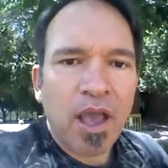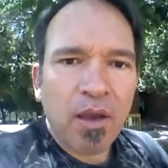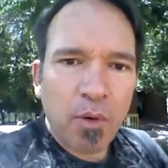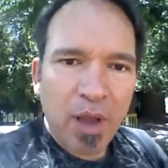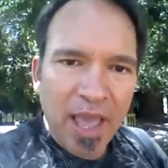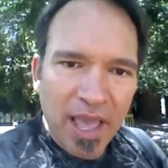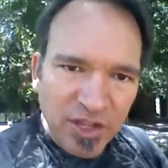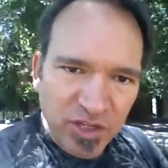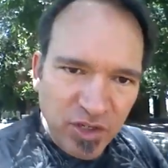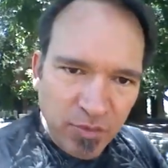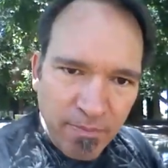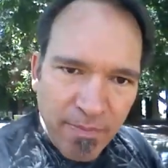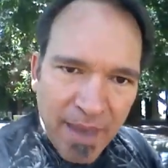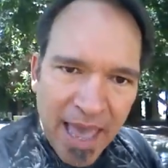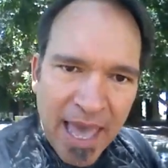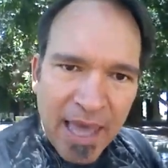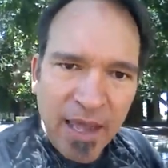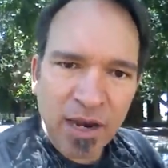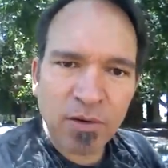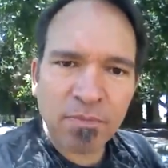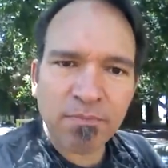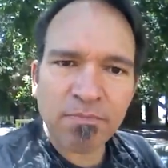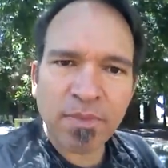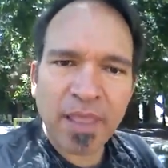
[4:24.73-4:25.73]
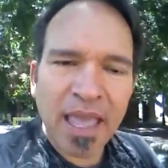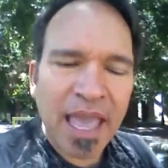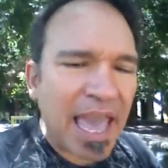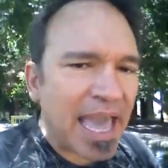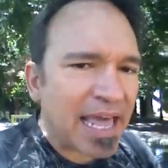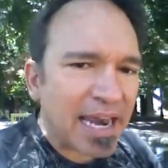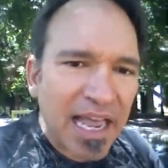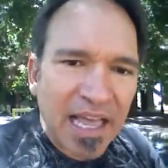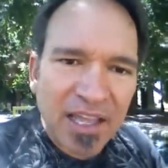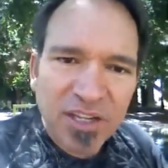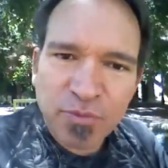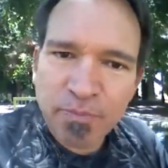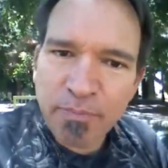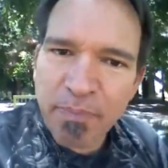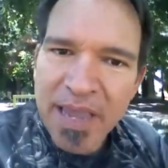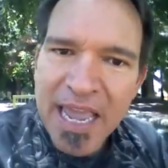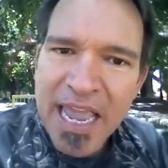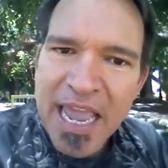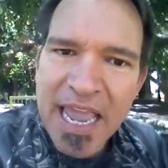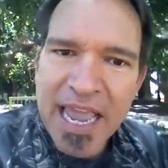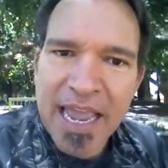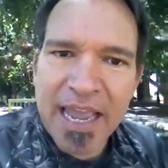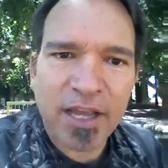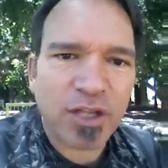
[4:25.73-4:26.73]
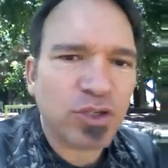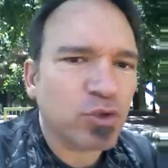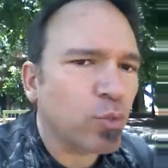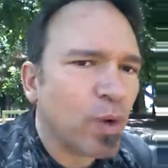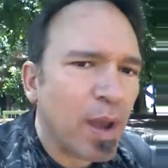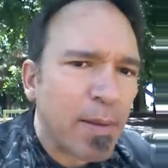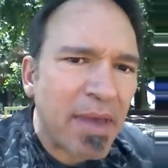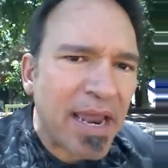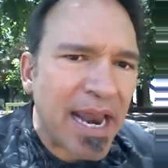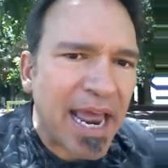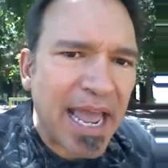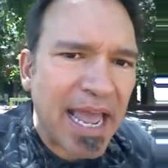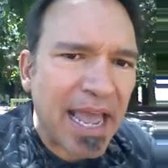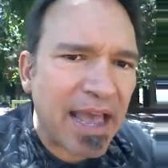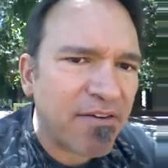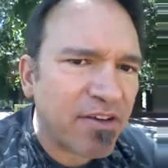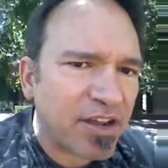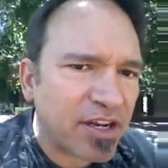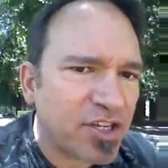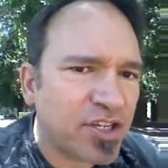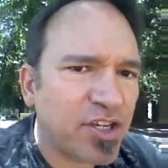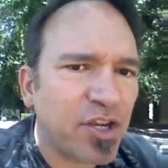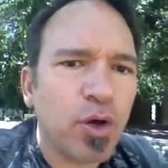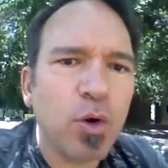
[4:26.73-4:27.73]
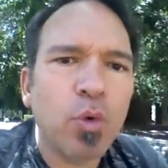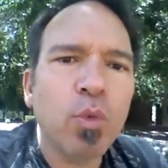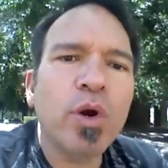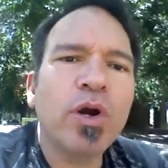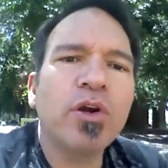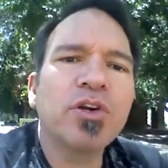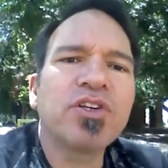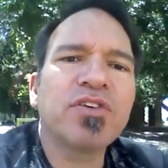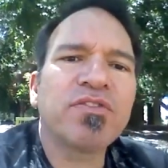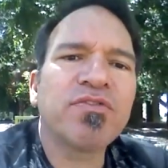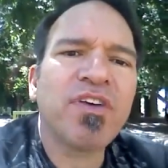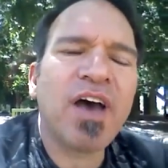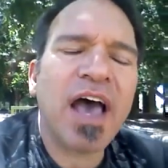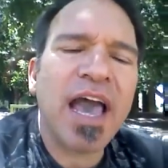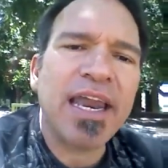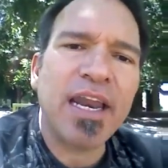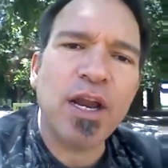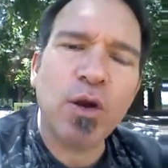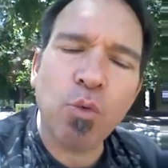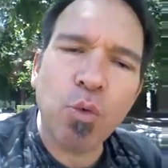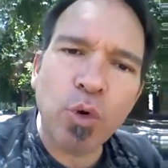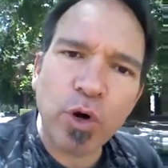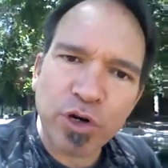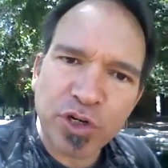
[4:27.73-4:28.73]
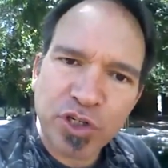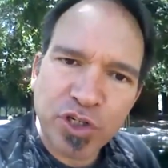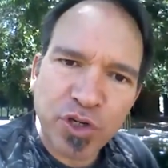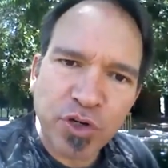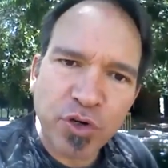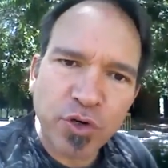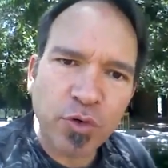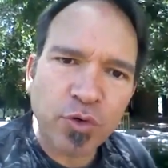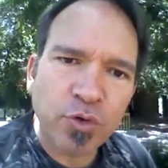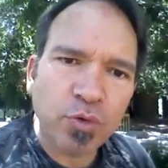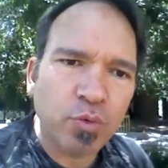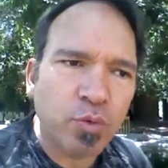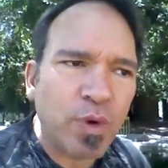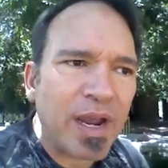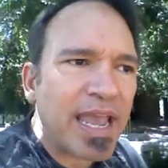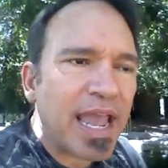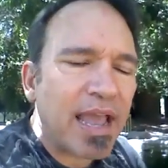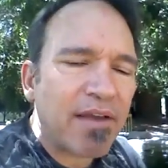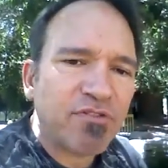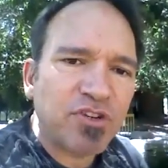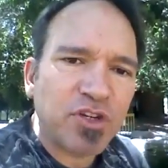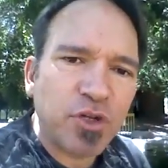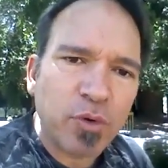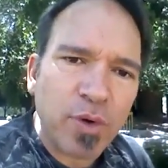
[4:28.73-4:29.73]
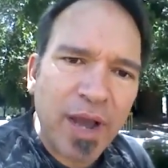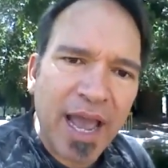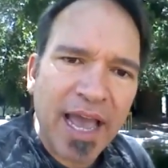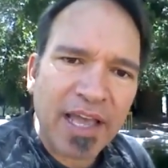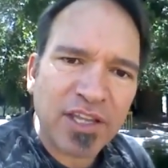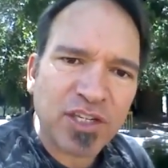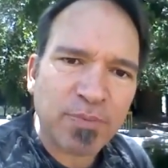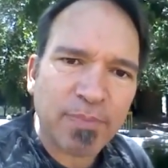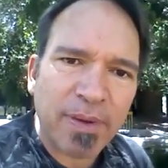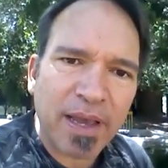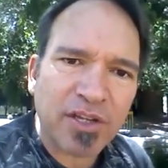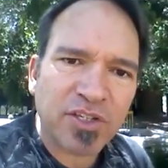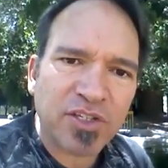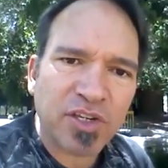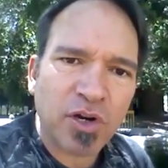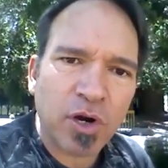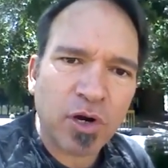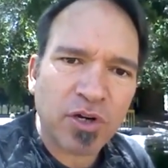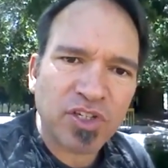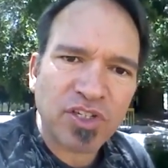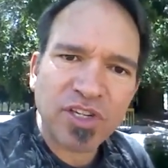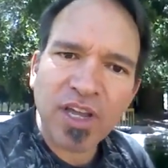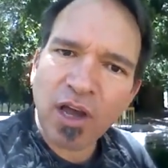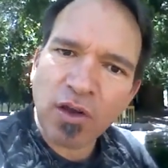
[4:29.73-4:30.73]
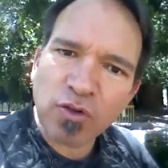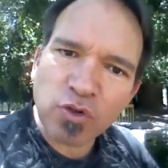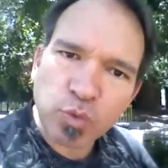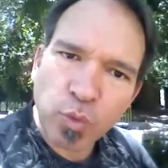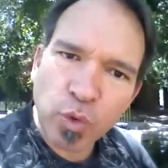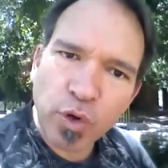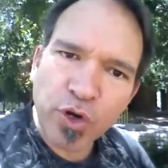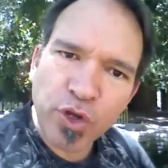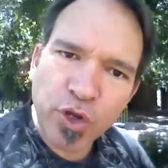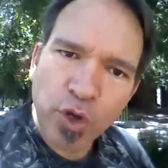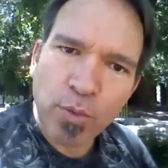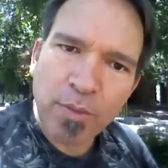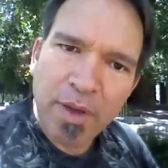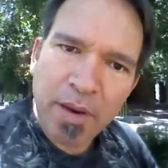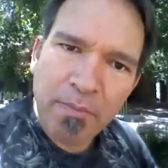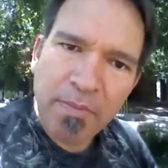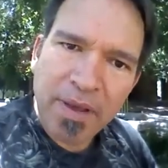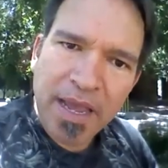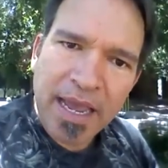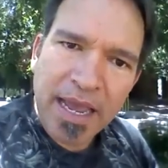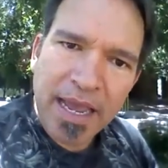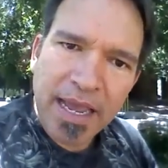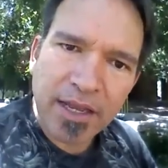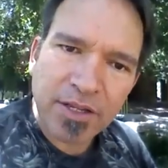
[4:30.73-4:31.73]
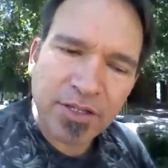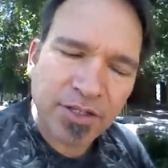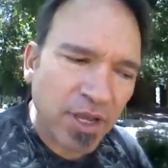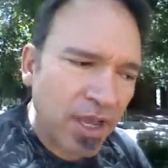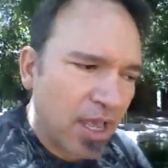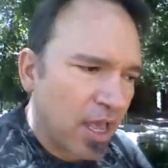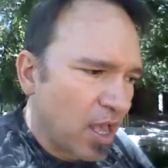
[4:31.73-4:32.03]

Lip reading: As men and as beings, women have it too. We're divided. We have two aspects in ourselves. We're human beings.